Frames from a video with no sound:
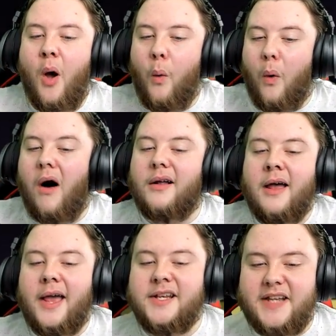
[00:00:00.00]
What
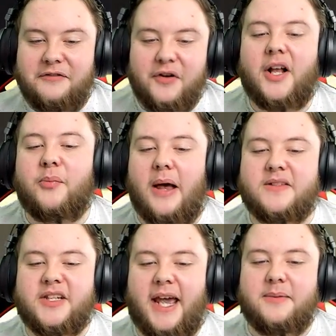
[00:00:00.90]
is Ether going to be able
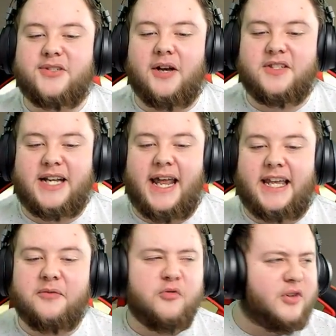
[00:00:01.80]
to get himself today?
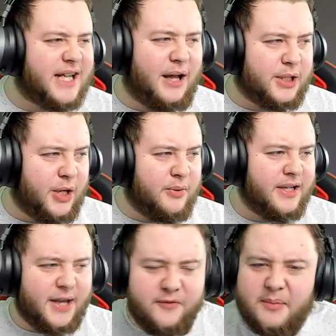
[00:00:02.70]
Give him Ronaldo.
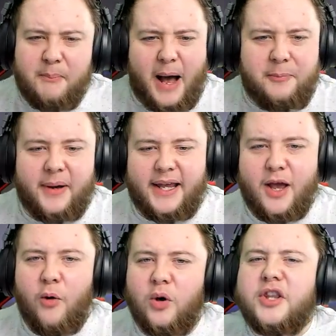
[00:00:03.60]
Give him Mbappe.
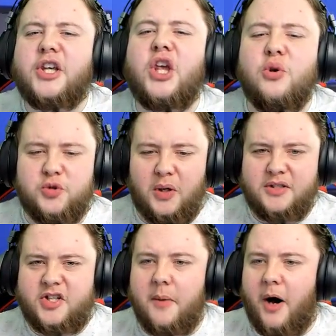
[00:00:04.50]
One of the huge
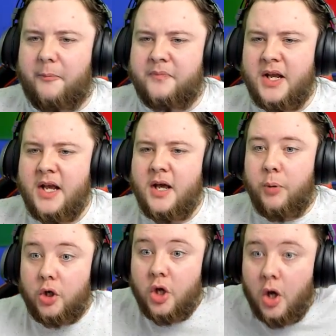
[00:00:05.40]
ones. Come on.
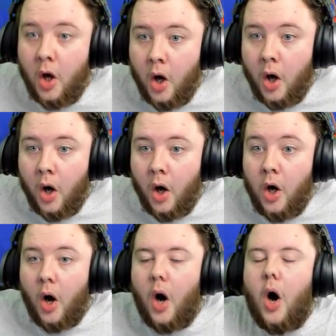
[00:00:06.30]
What?
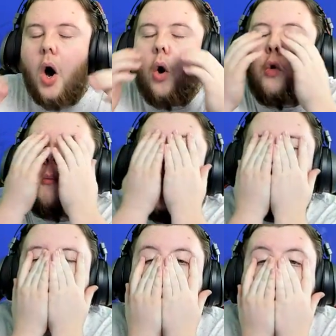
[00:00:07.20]
Oh
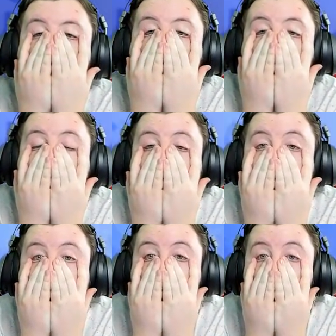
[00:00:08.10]
my girls,
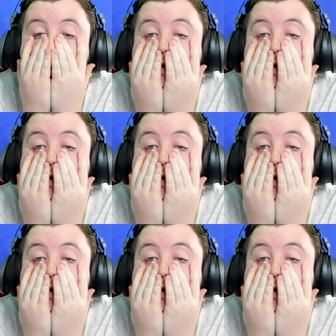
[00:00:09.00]
dude.